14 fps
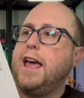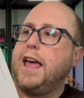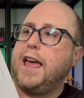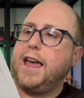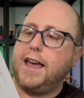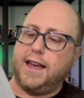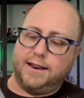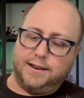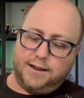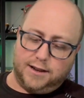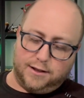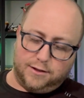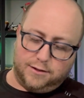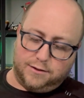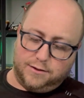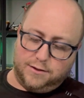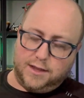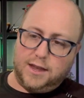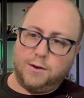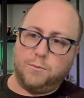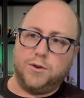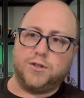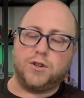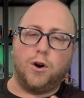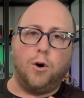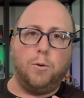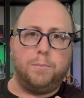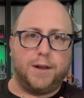and it was
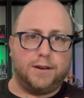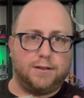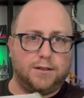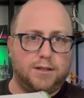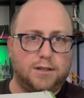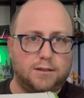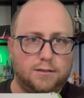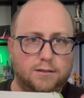opened.